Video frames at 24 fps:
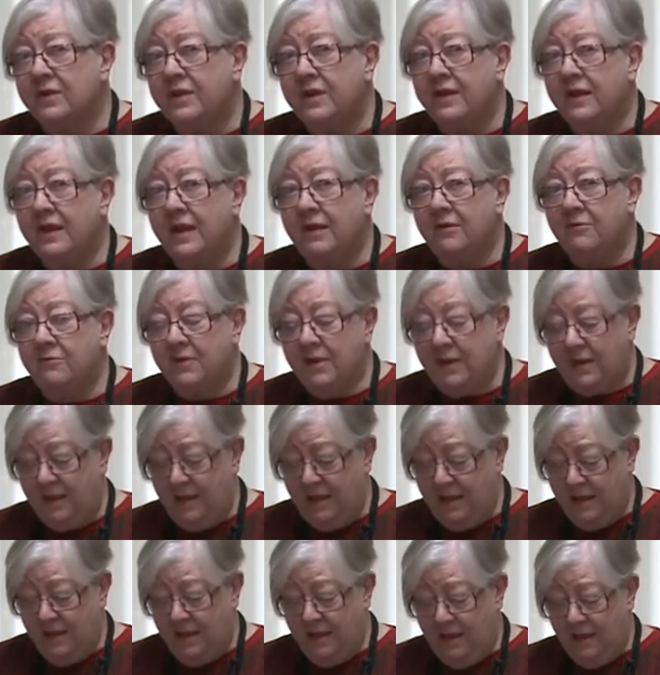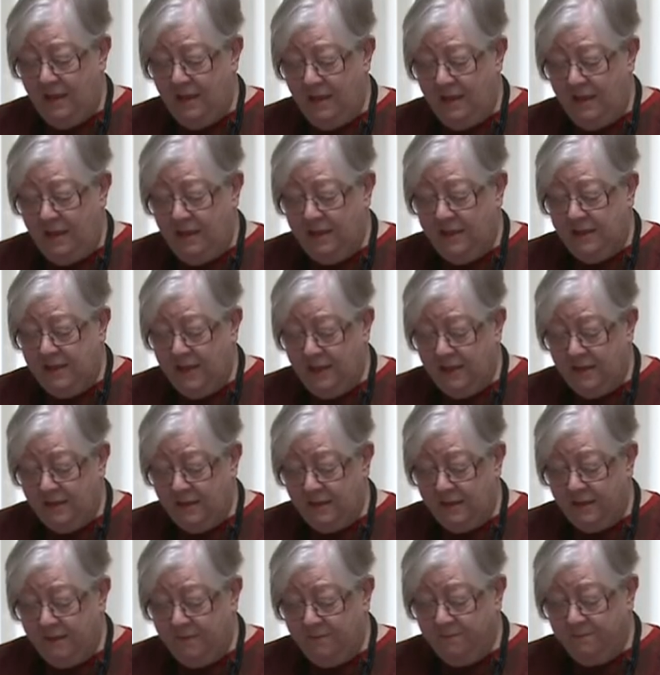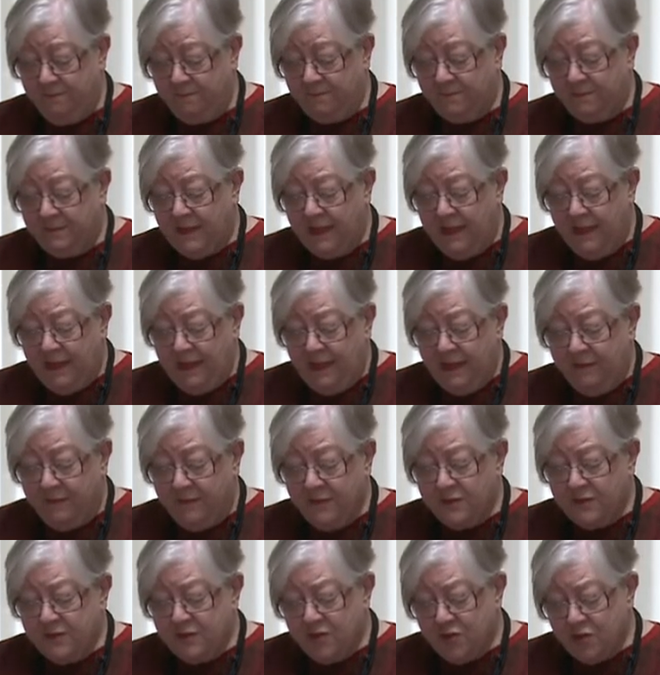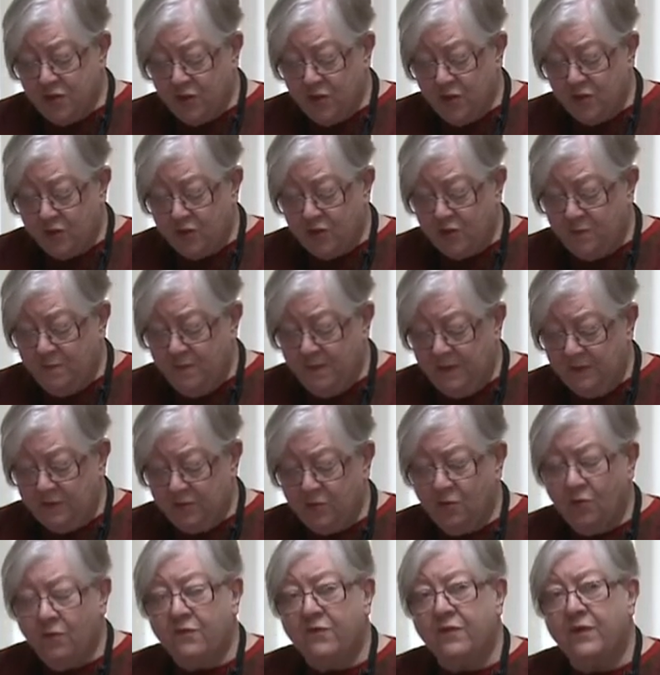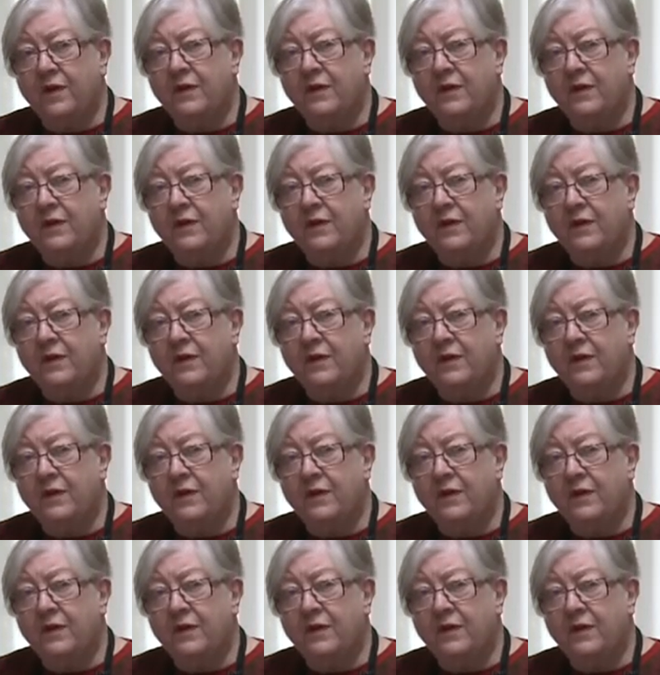that Henry attended. And there's a church built over